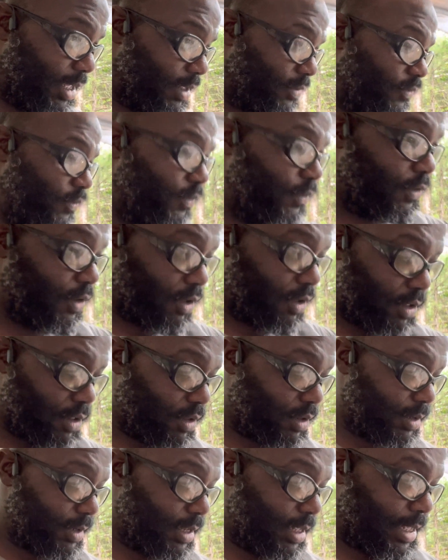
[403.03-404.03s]

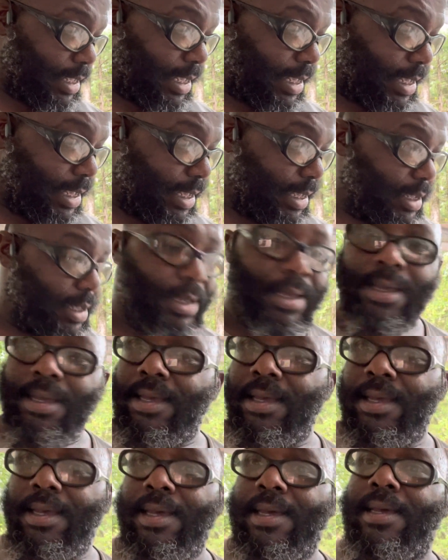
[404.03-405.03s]
installed,
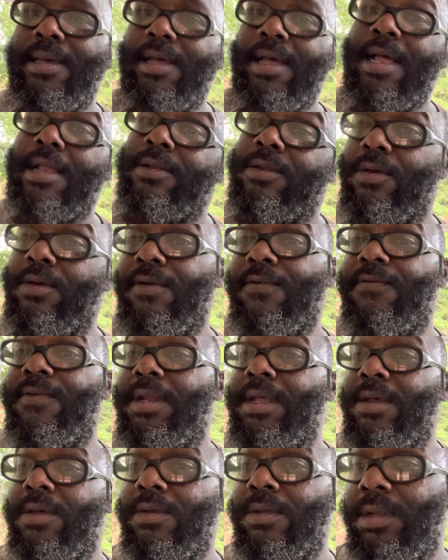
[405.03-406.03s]
I'll do a
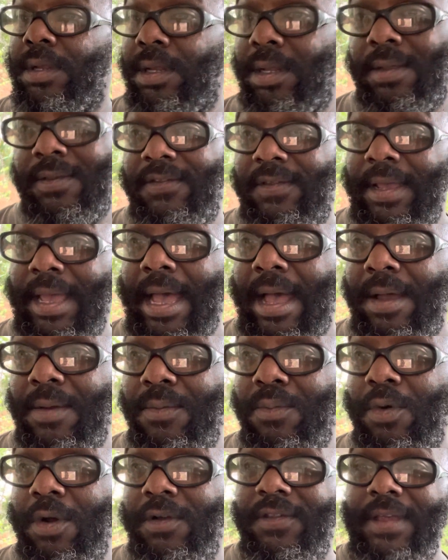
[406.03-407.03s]
video, see how it
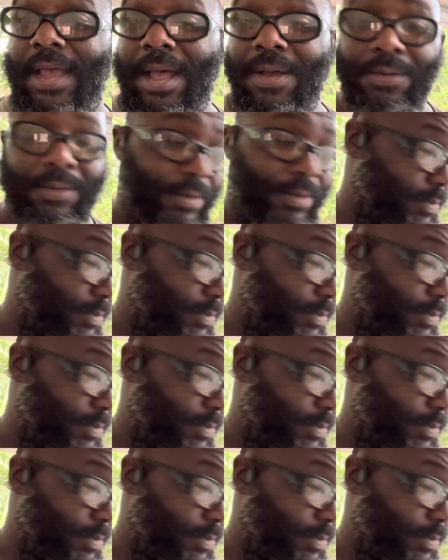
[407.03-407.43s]
works out.